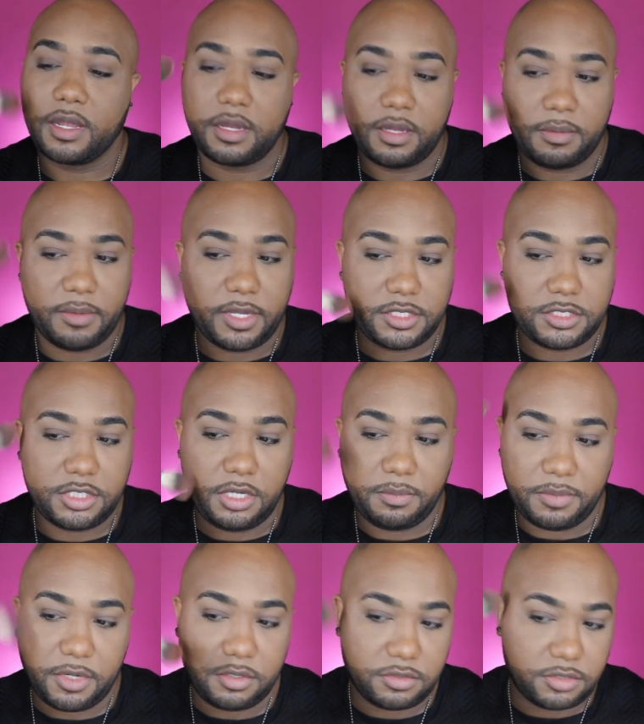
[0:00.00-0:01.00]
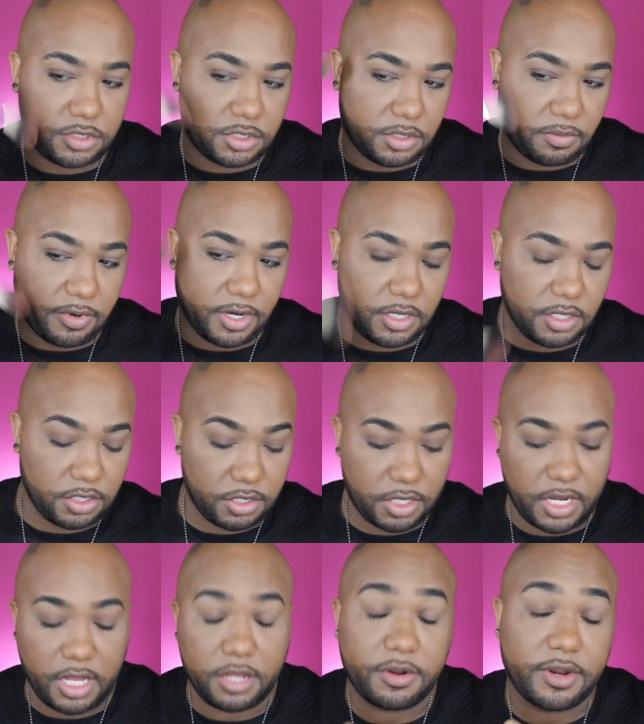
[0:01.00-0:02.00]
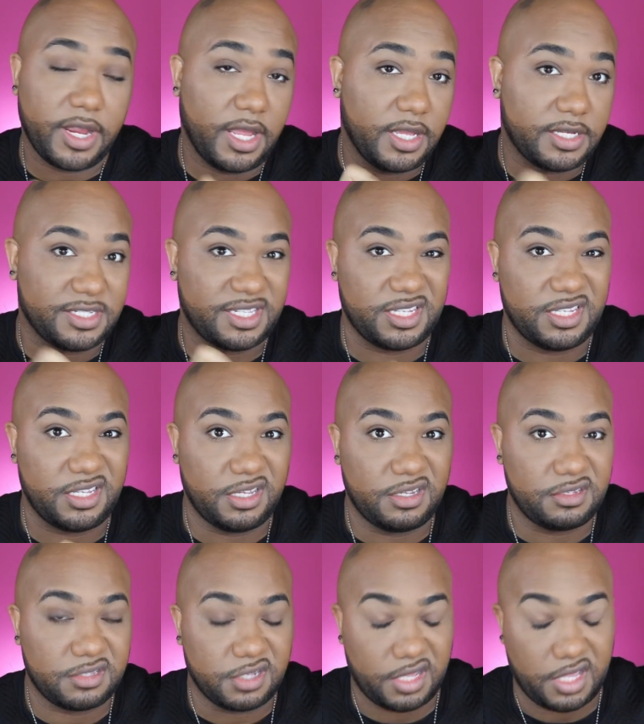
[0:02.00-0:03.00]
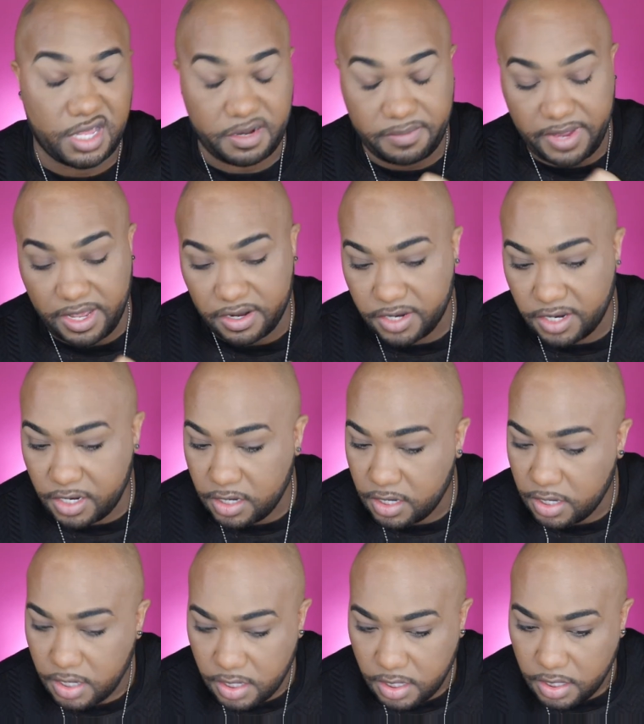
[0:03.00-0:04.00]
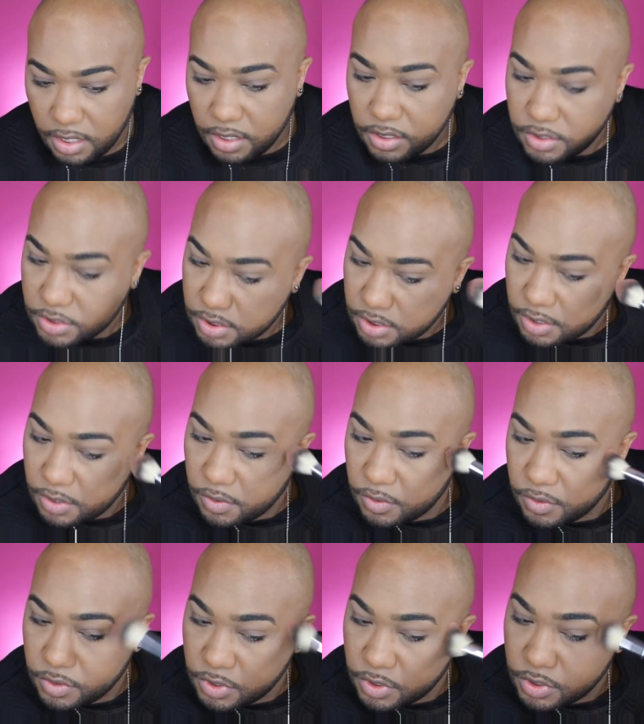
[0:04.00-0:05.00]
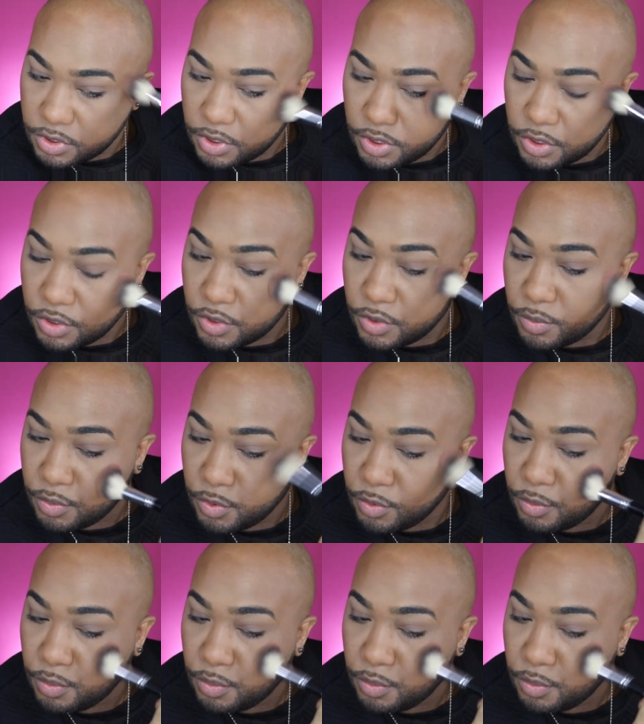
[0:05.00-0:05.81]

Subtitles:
of my cheekbone just to bring a little color in because I did use a lot of powder. So just a little,